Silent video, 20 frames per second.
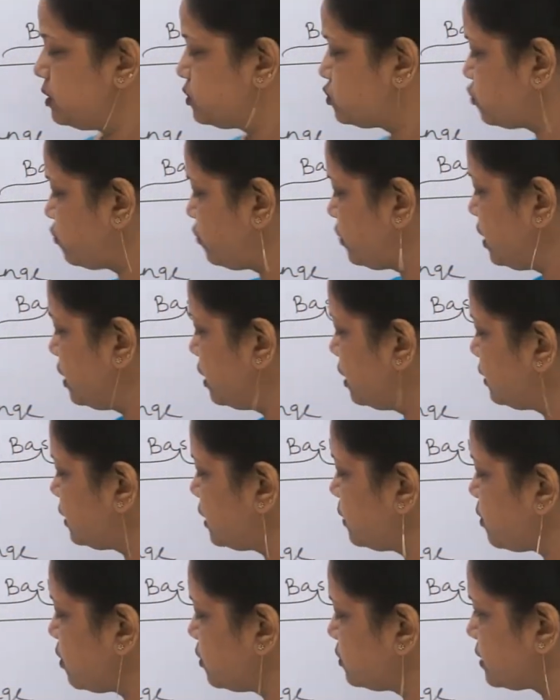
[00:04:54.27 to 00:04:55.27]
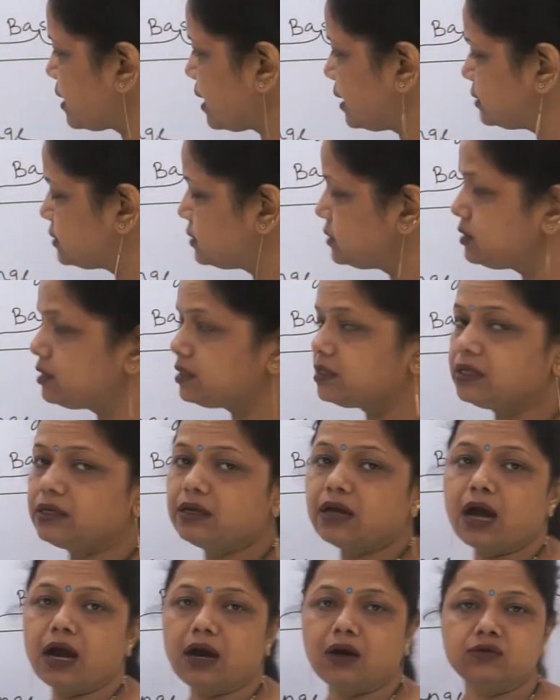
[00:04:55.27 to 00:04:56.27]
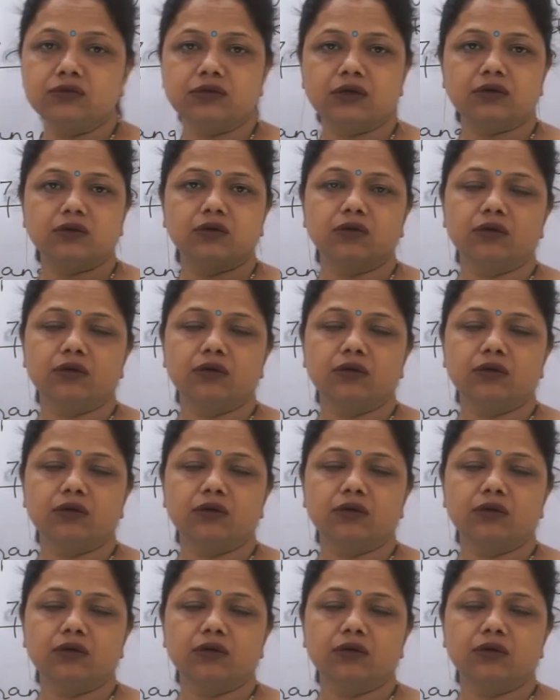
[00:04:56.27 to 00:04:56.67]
So we learnt about rancidity, how the,